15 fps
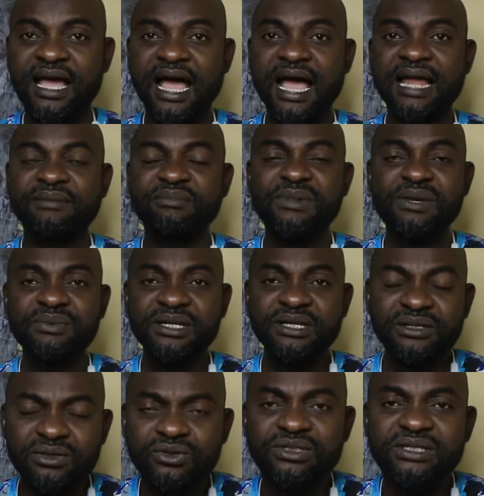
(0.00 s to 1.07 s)
and maybe
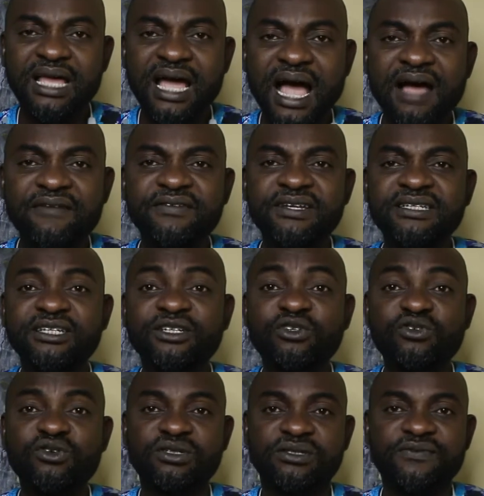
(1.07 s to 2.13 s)
you still have it in
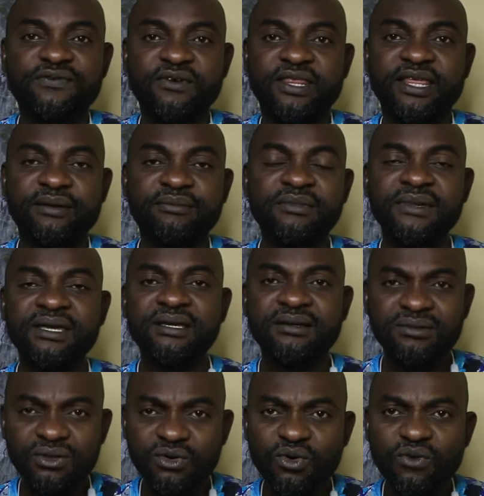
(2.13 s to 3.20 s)
trust for them
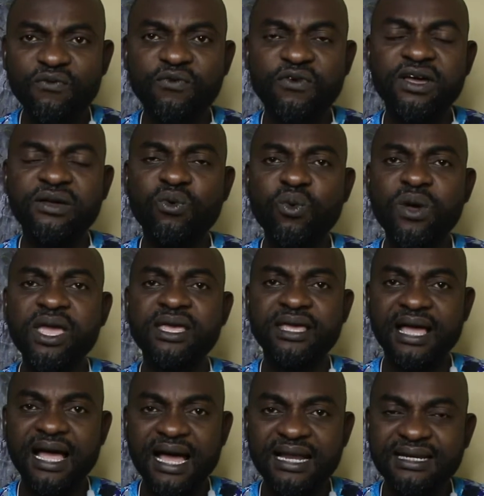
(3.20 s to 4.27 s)
look for a way
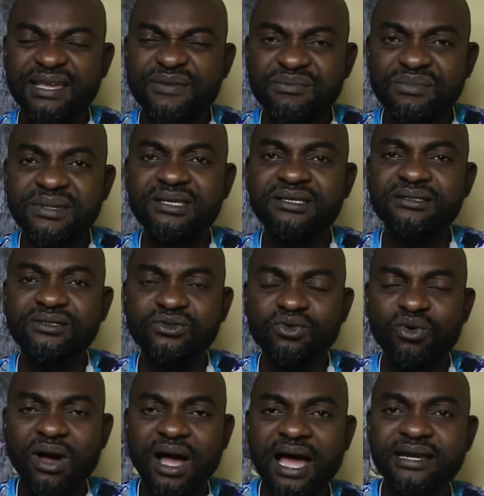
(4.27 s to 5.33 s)
and a means
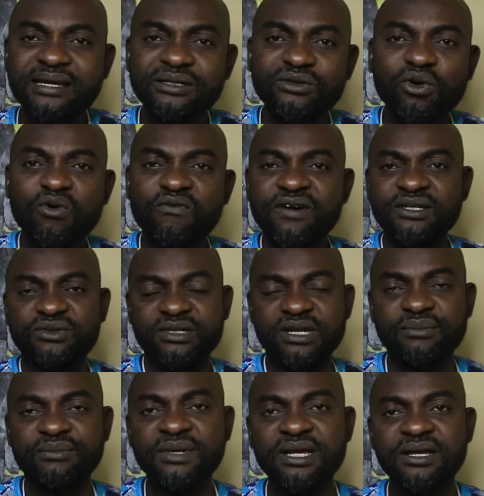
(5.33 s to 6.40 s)
to hand it over to
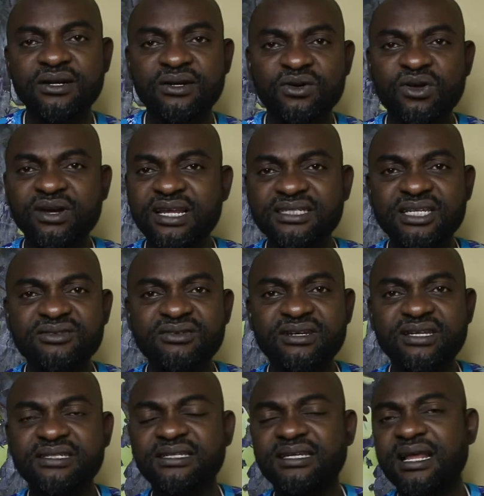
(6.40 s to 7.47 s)
them. Not
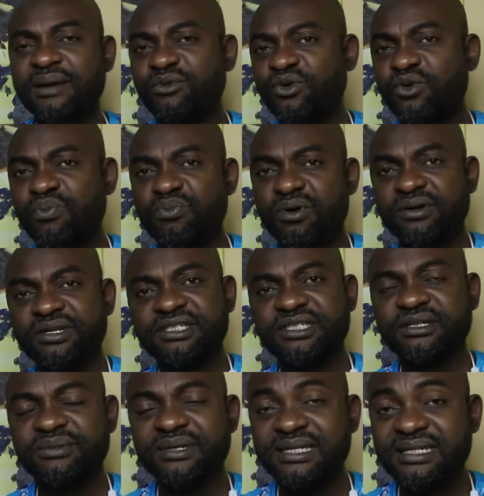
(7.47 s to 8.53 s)
necessarily saying I'm going to punish
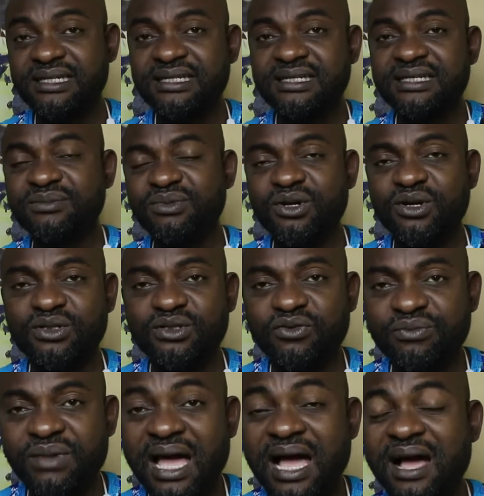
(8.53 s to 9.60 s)
him. He did it because of
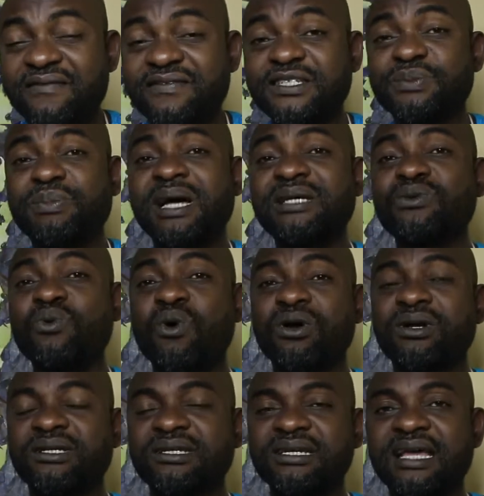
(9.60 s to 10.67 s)
me. I have his
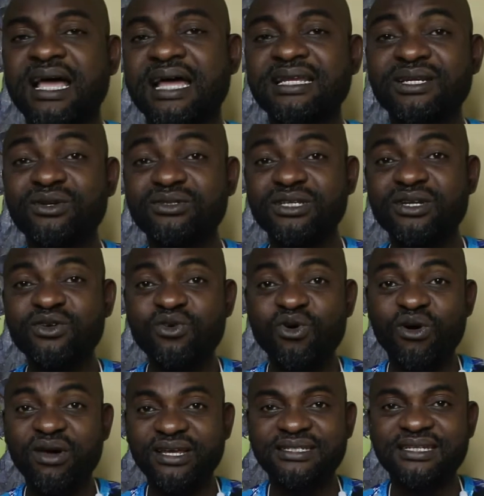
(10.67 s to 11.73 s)
password and he doesn't
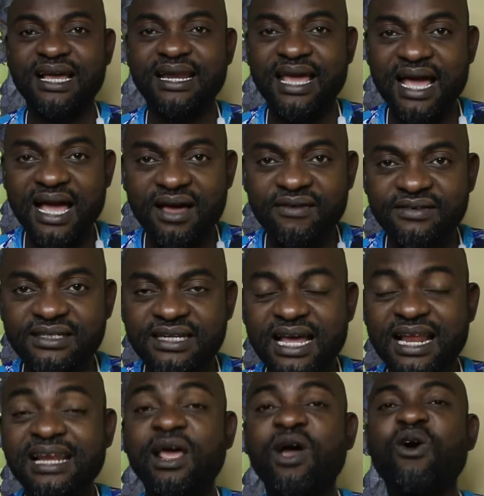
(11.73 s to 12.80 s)
know it and I have it
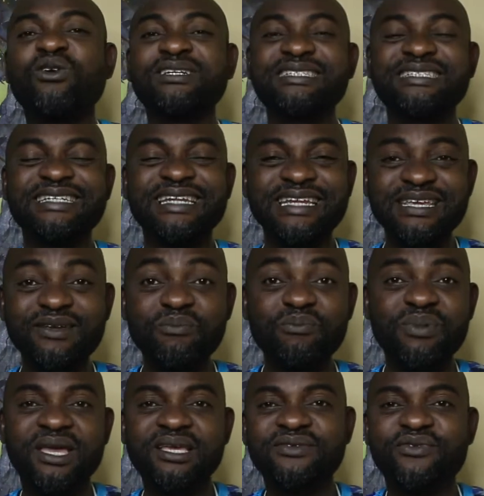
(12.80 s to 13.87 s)
and until he
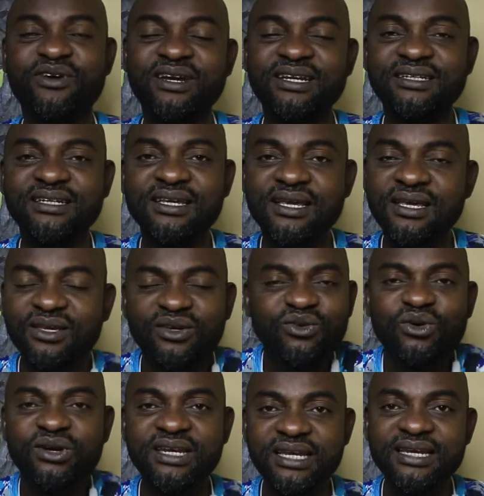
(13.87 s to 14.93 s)
pays for it. You
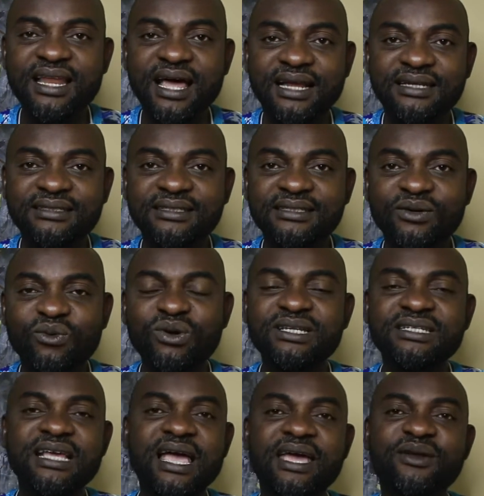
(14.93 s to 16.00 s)
don't need that. What
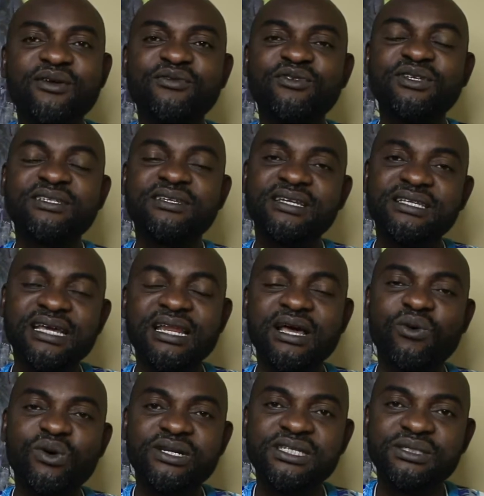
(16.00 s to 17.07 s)
is ahead of you is greater
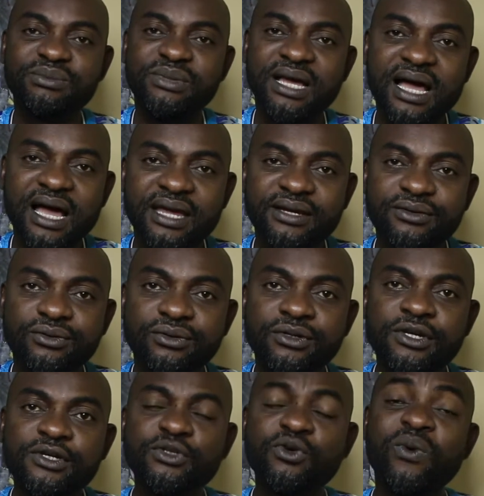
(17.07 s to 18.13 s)
than what is behind you.
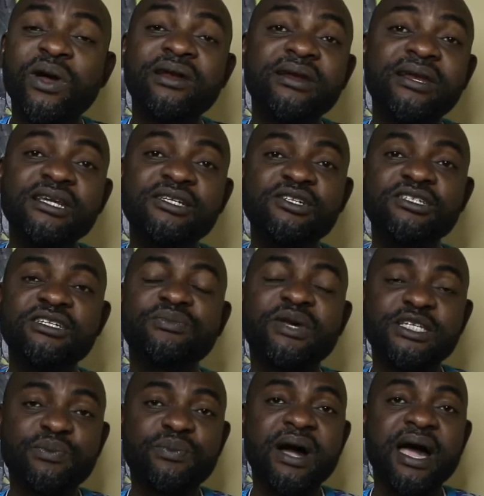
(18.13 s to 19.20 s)
So when relationship
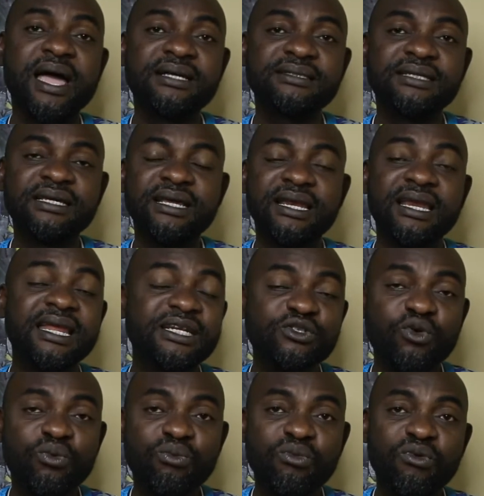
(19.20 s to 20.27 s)
expires, learn
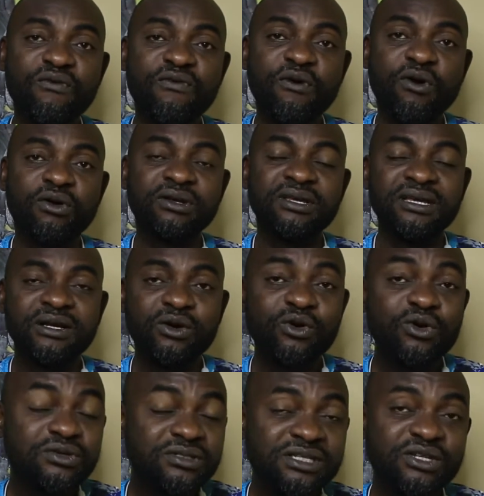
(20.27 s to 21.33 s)
to move on.
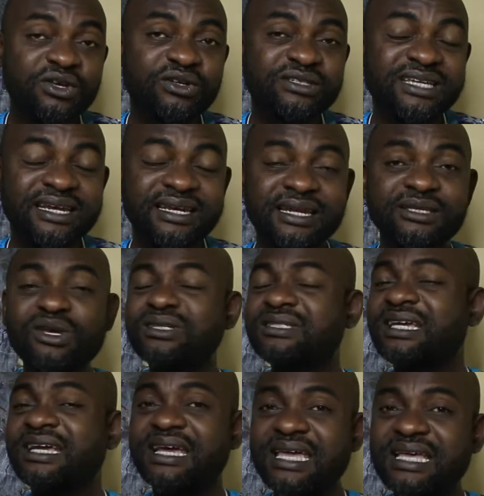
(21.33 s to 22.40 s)
Close the door gently just
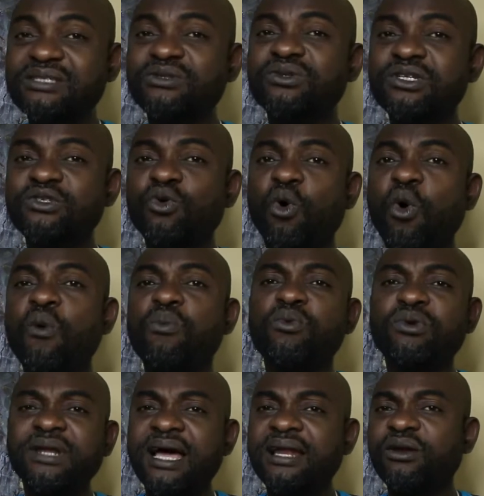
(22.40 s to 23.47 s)
in case you need to
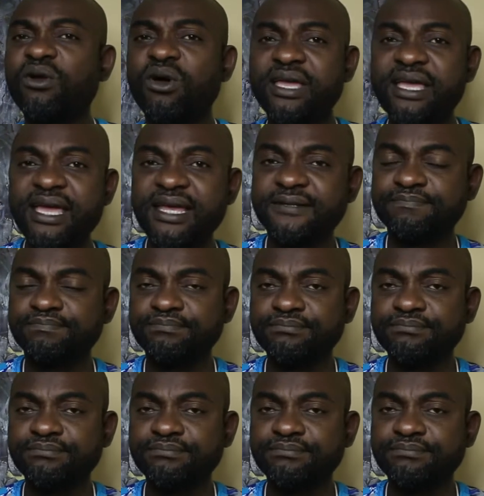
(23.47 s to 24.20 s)
open that door again.